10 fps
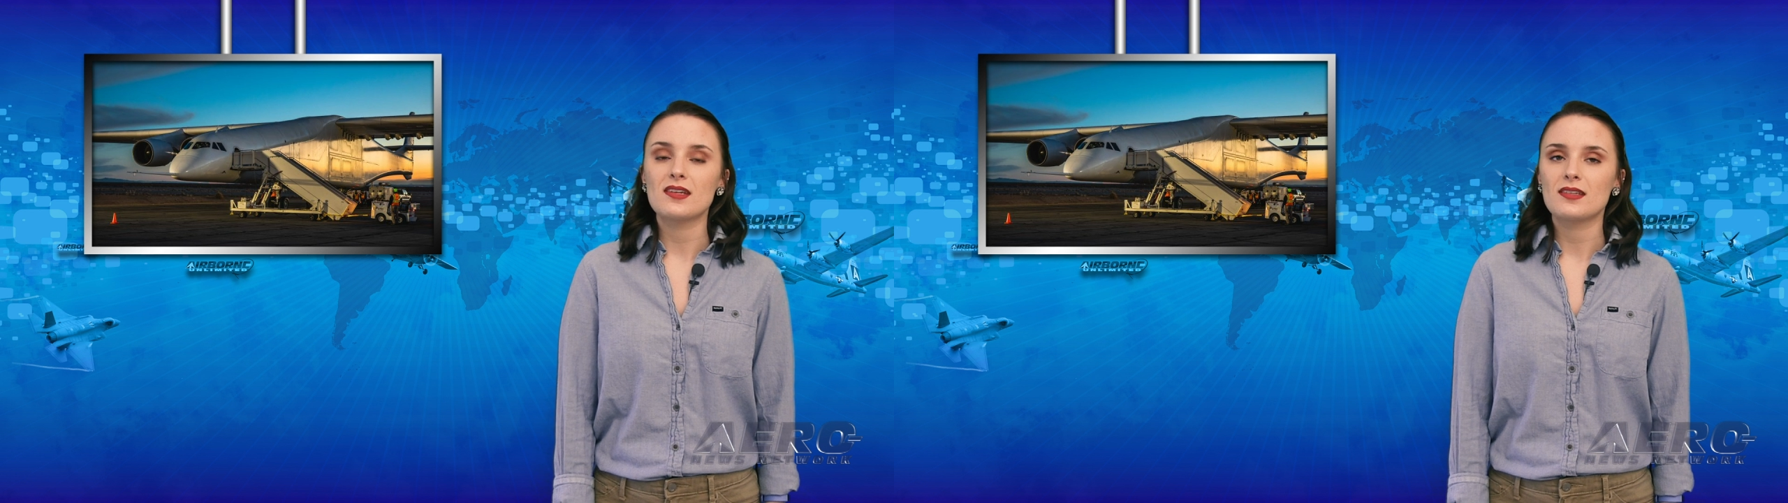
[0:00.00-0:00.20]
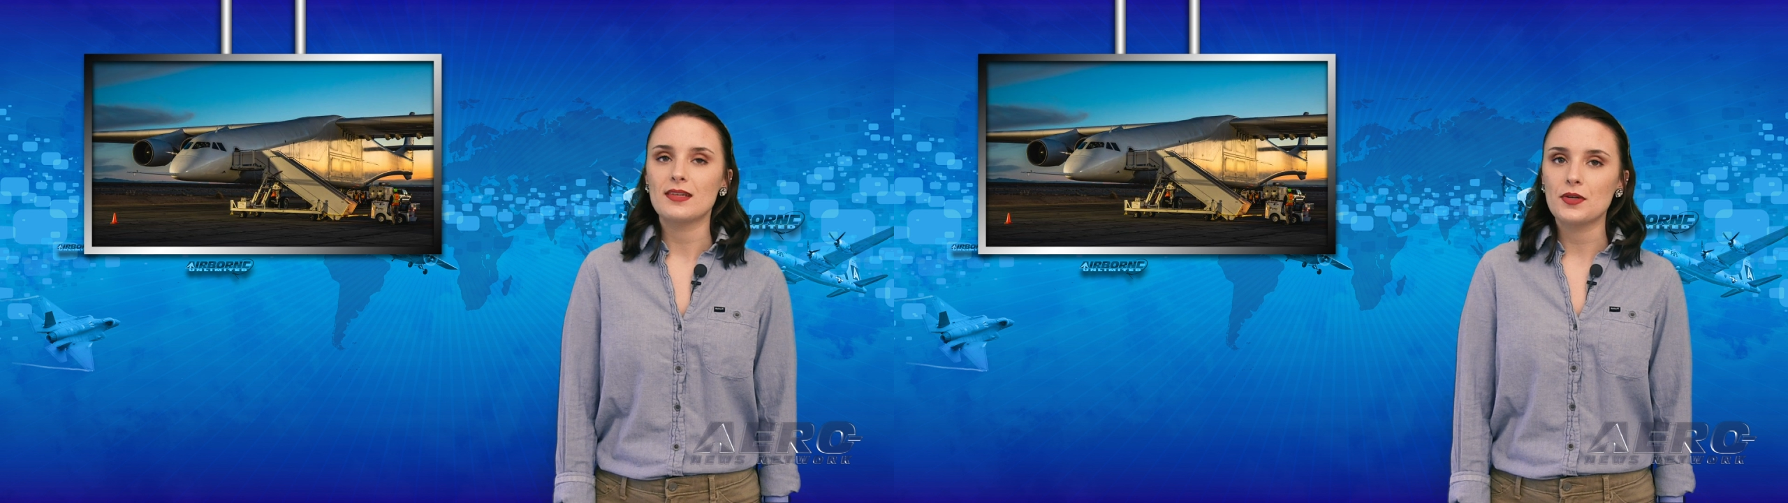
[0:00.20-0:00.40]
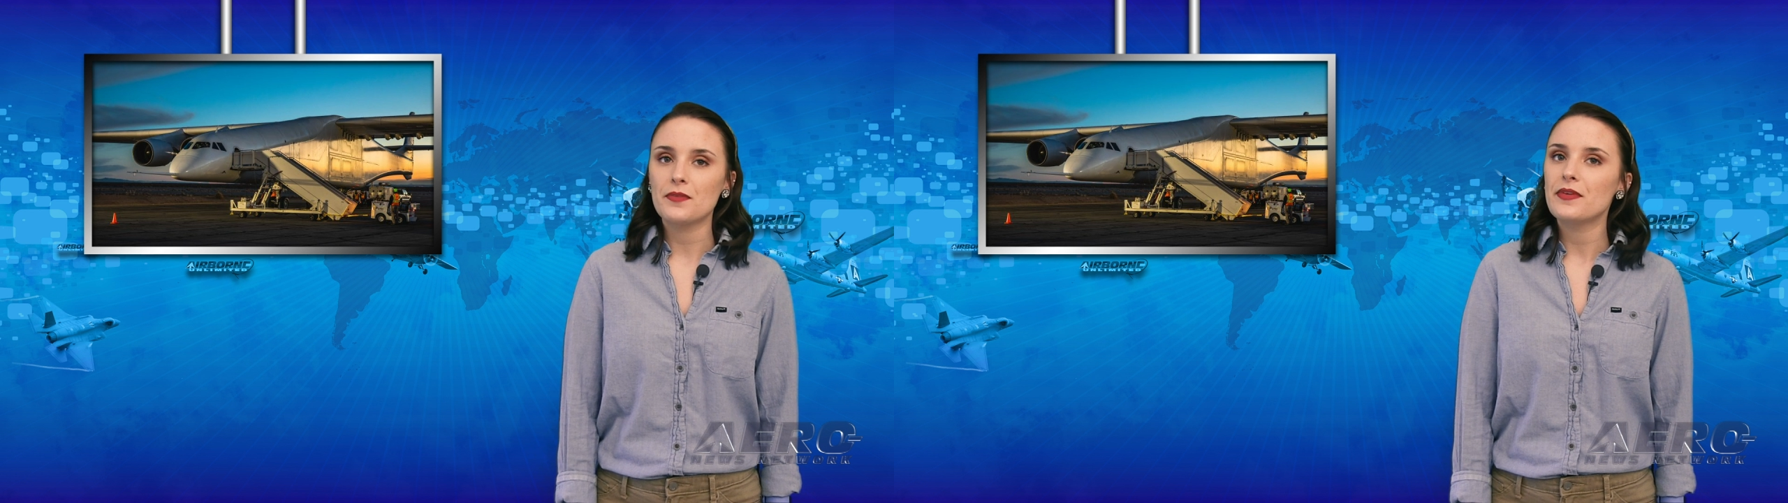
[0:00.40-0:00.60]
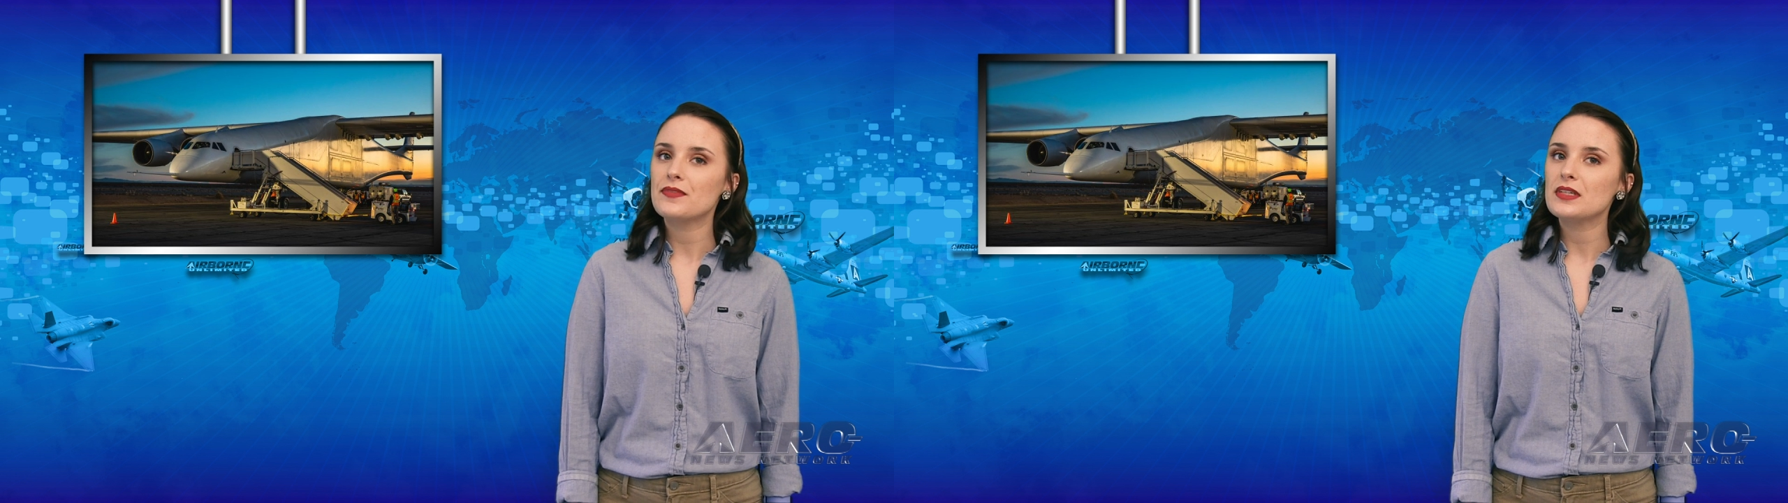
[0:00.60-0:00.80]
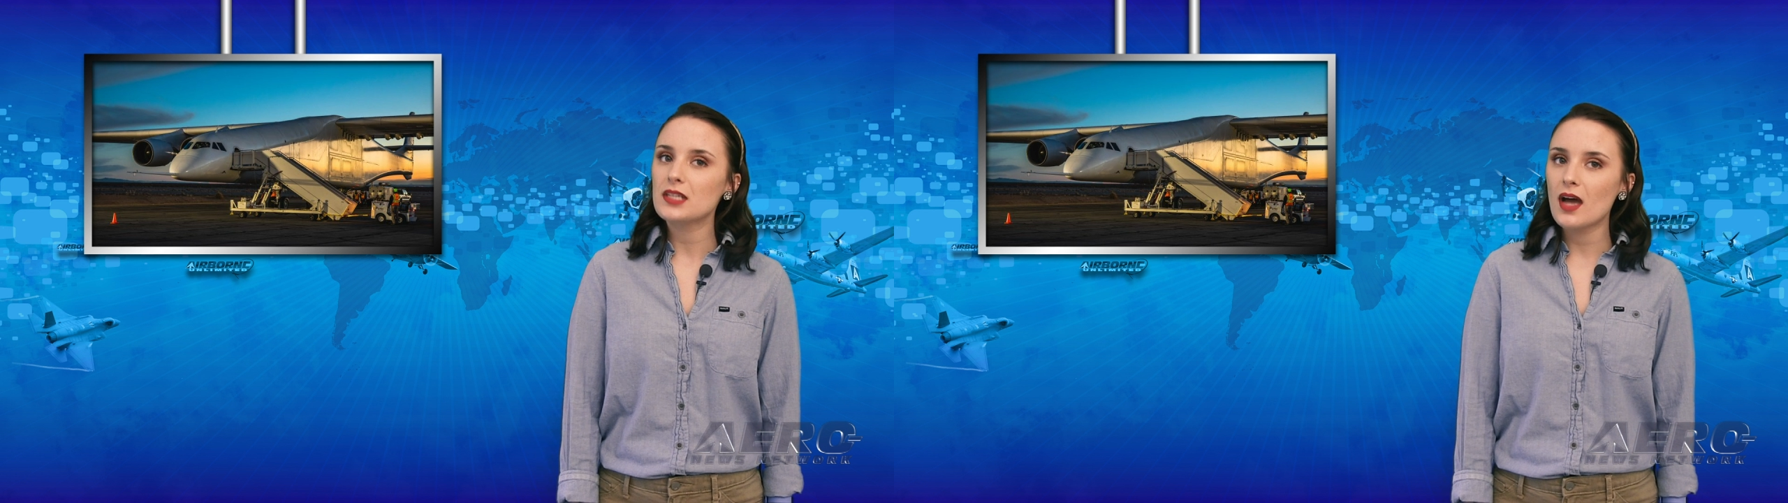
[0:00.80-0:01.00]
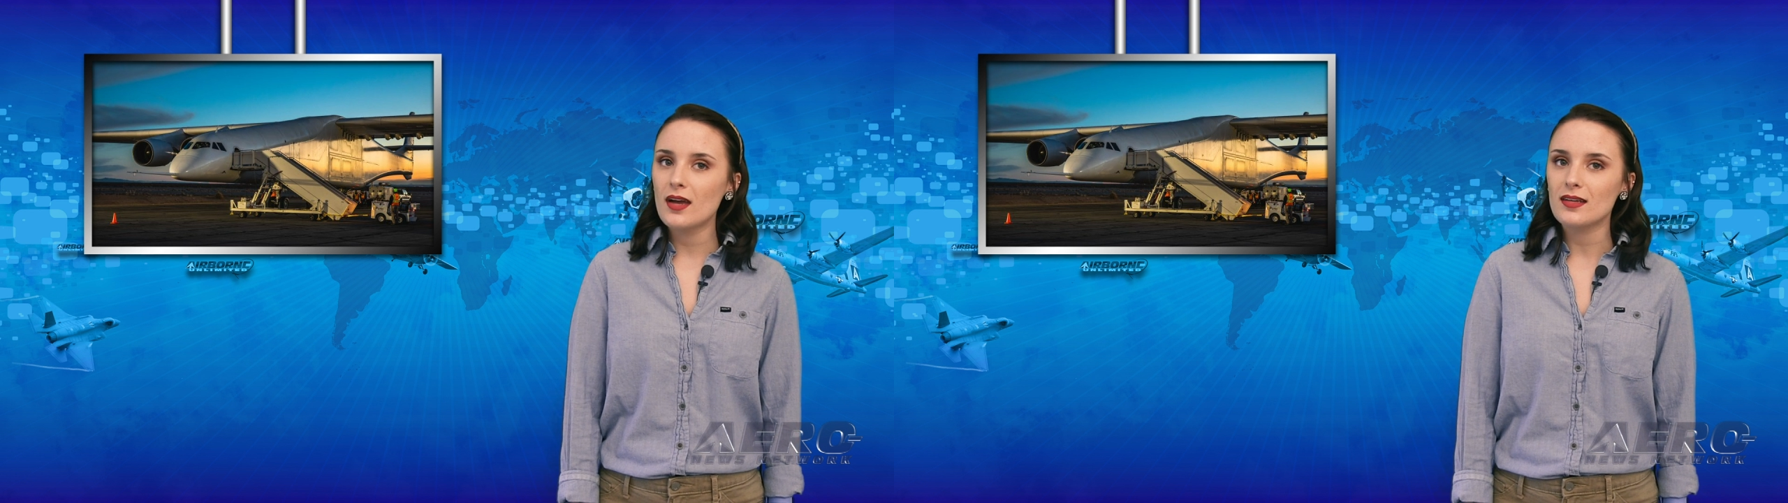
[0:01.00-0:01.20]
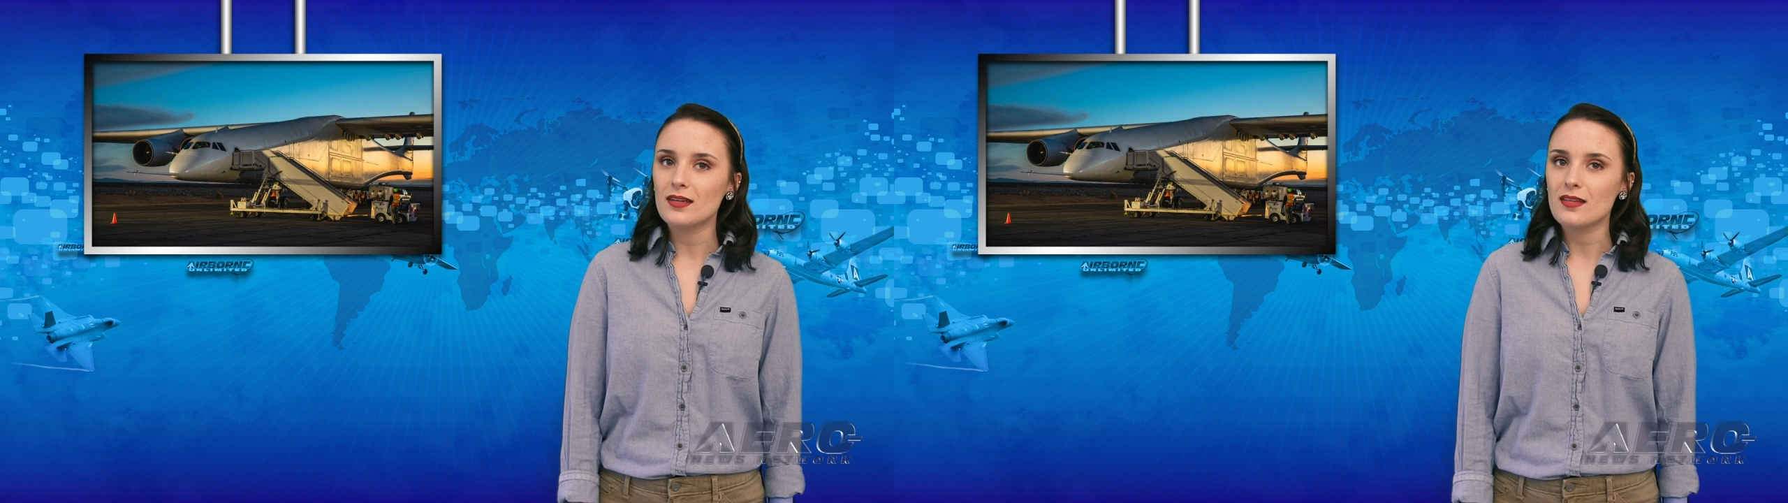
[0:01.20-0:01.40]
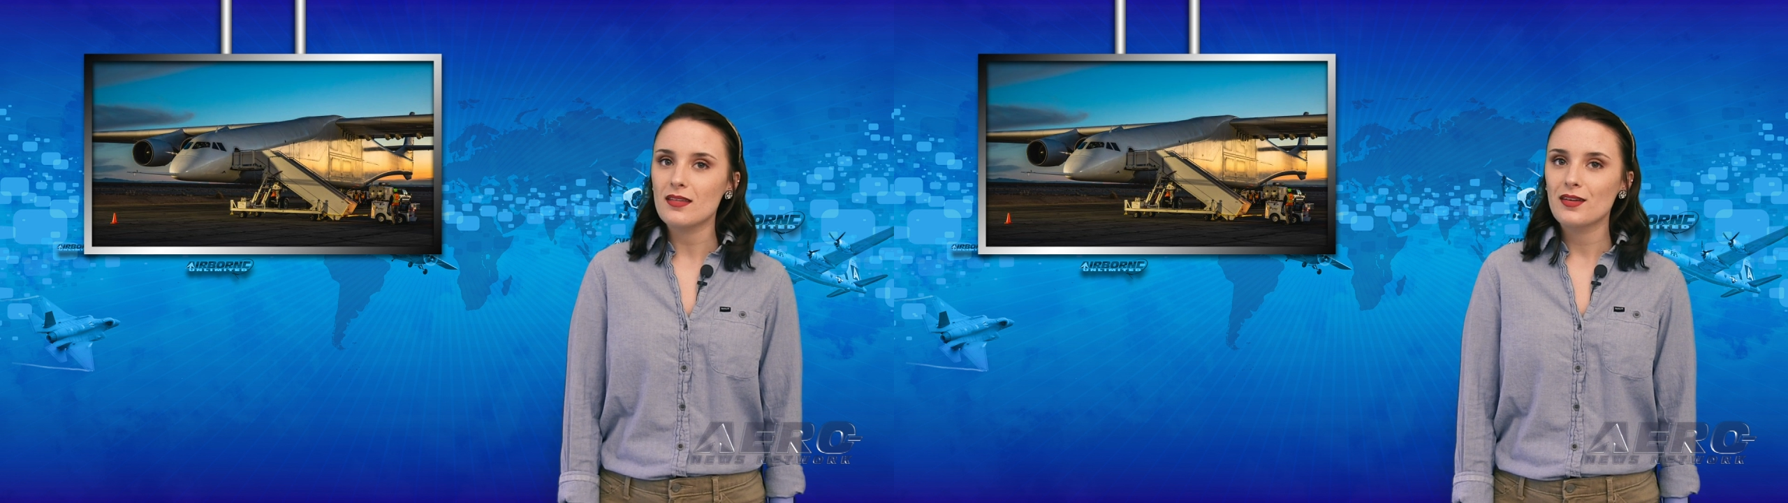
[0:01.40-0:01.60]
six hundred fifty
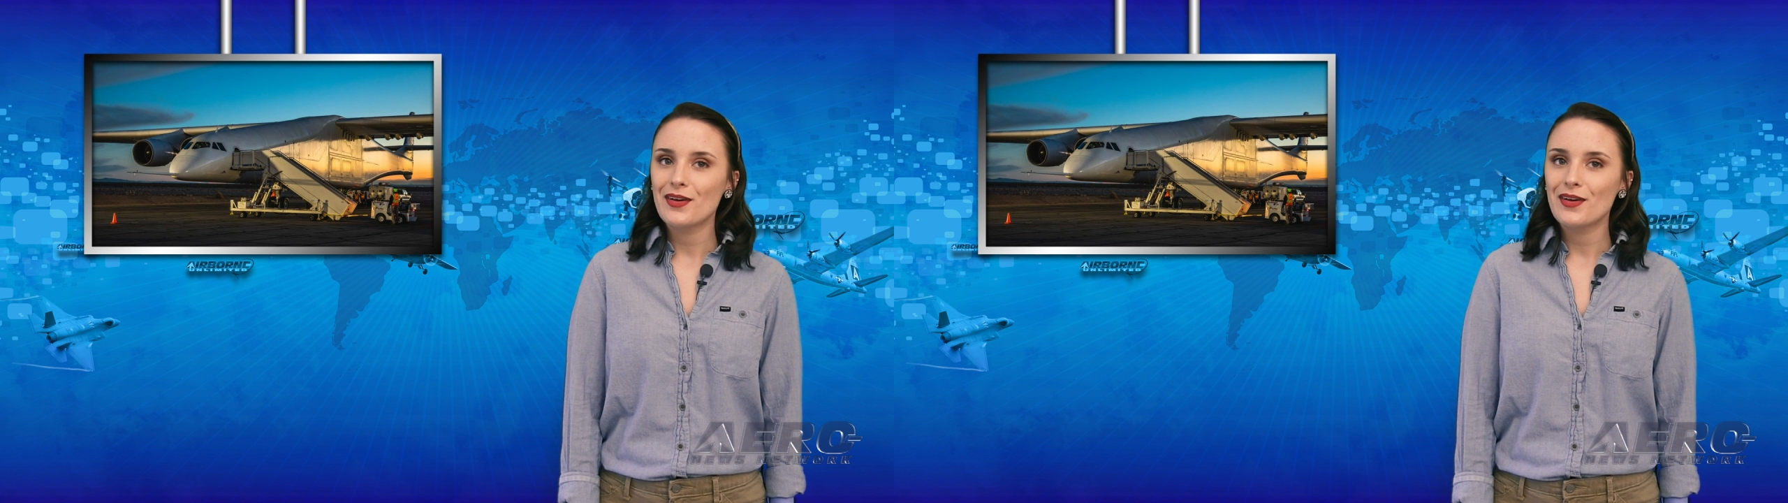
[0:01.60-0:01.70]
tons.